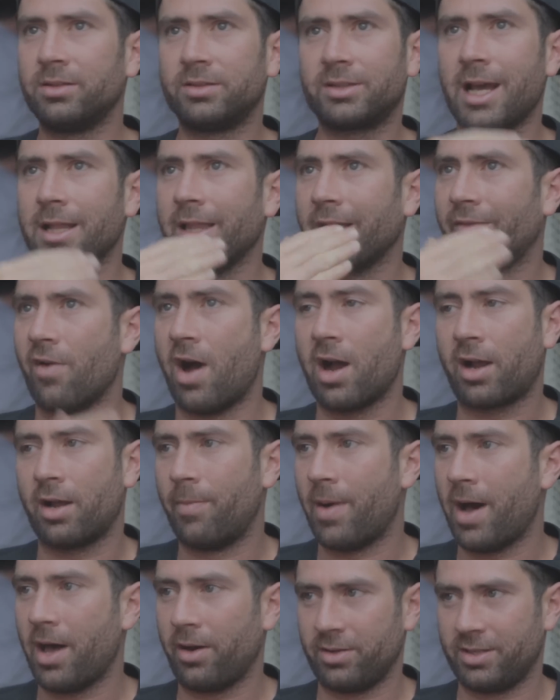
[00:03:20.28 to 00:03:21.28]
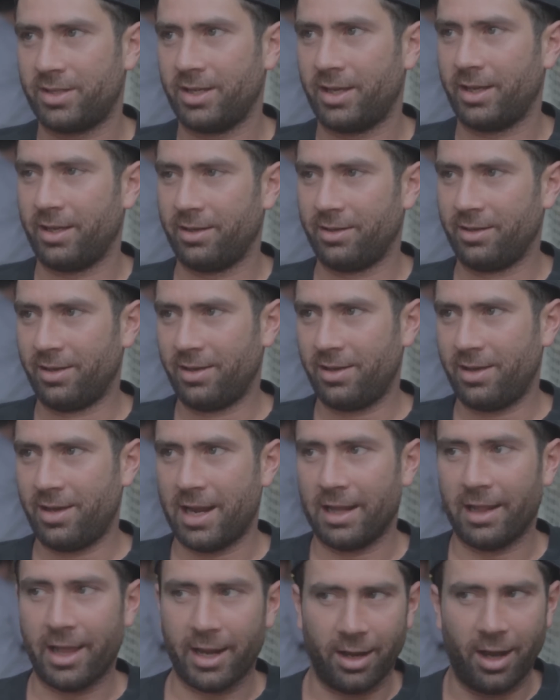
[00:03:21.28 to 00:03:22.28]
it's got like vodka bottles in it
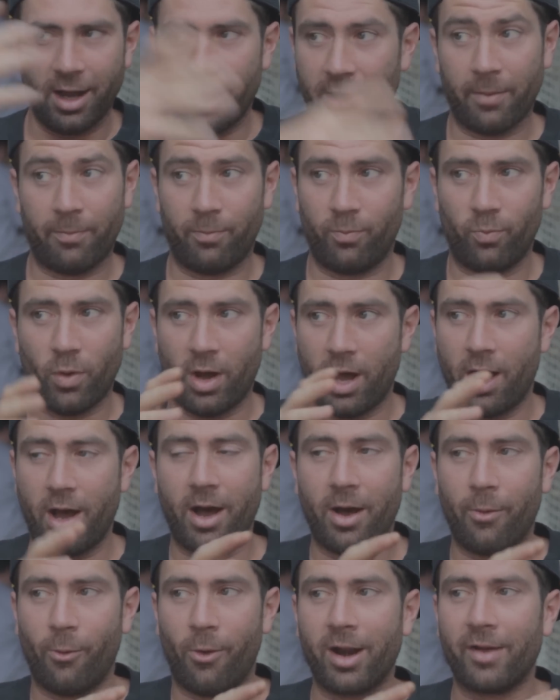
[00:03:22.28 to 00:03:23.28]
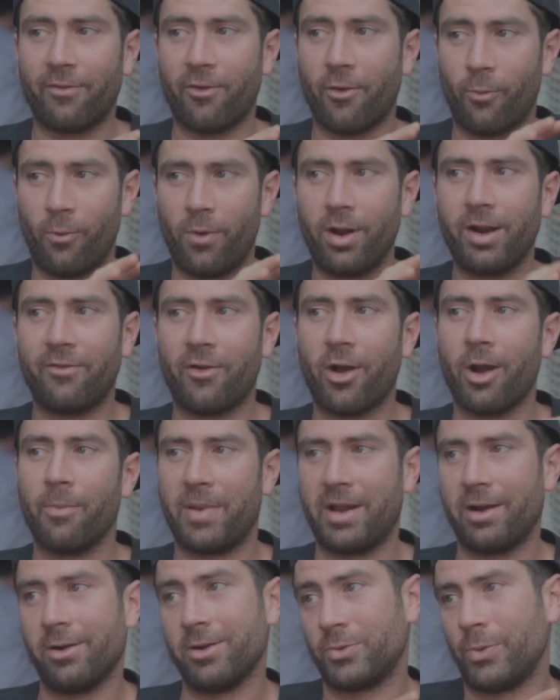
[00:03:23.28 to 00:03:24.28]
and like a uh, one of one of our
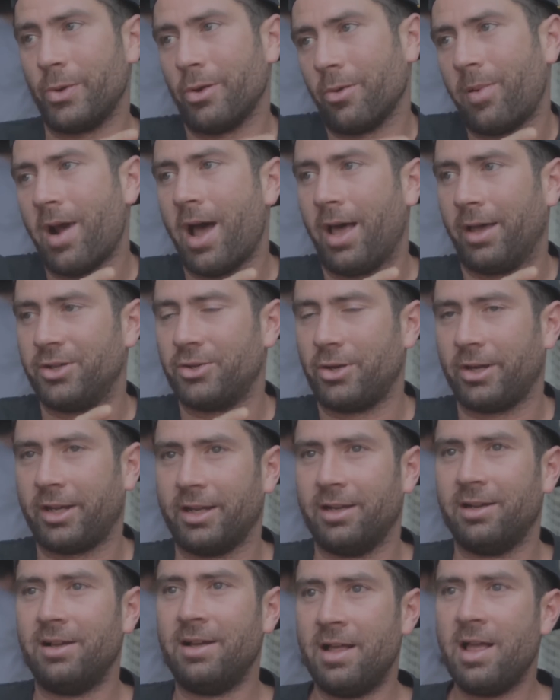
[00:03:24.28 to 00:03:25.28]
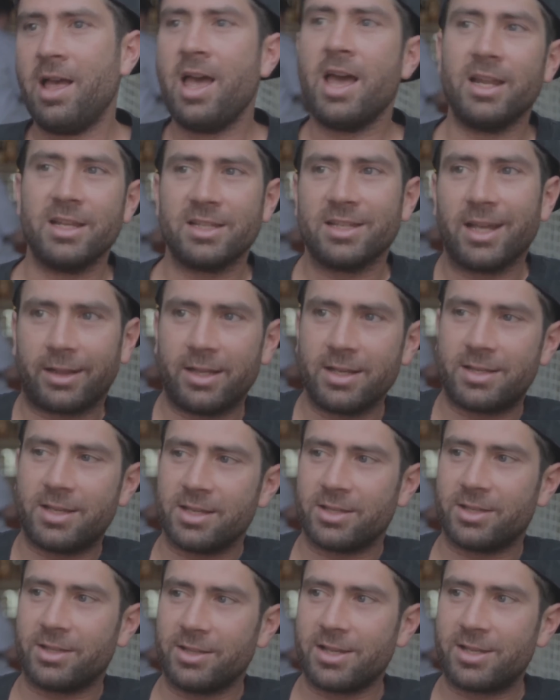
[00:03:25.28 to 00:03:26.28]
beers we were probably drinking, and he's like, "This
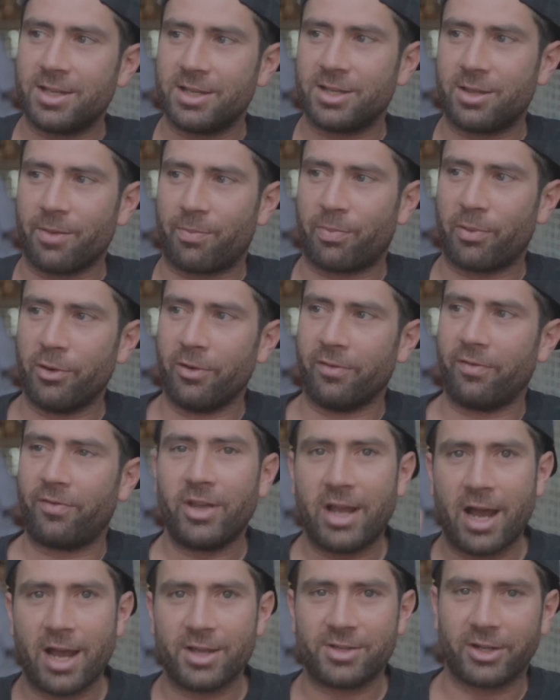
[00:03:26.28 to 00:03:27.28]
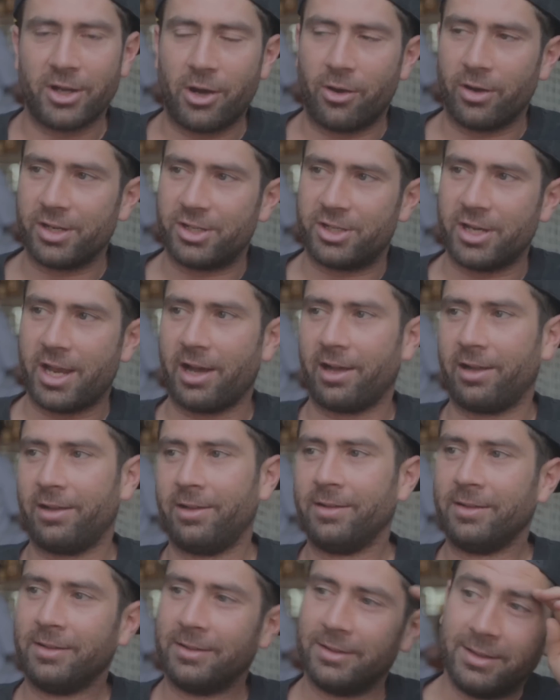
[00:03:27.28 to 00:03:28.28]
is this is the proof. You guys are going to jail."
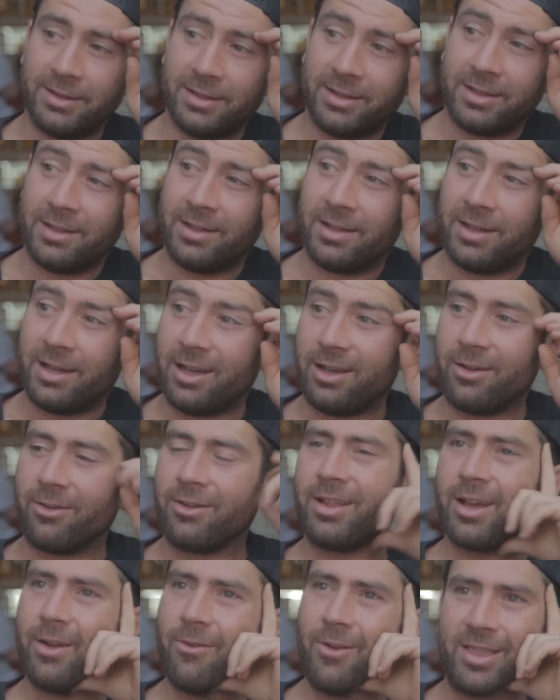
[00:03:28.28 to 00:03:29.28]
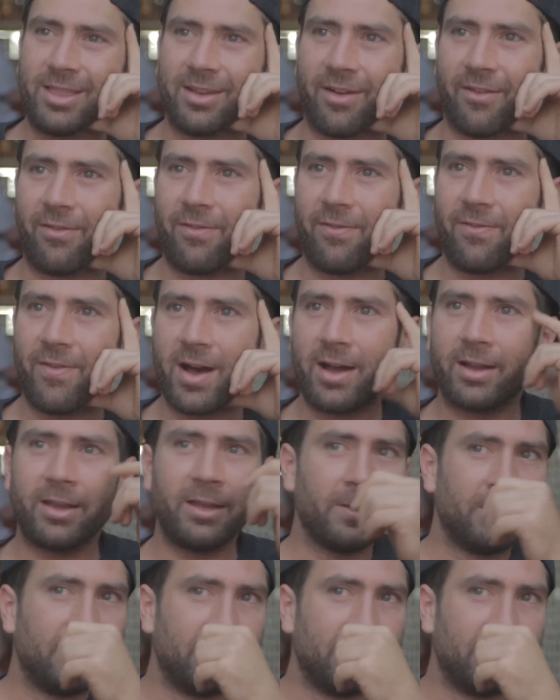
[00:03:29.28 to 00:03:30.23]
I'm like, "What the fuck?"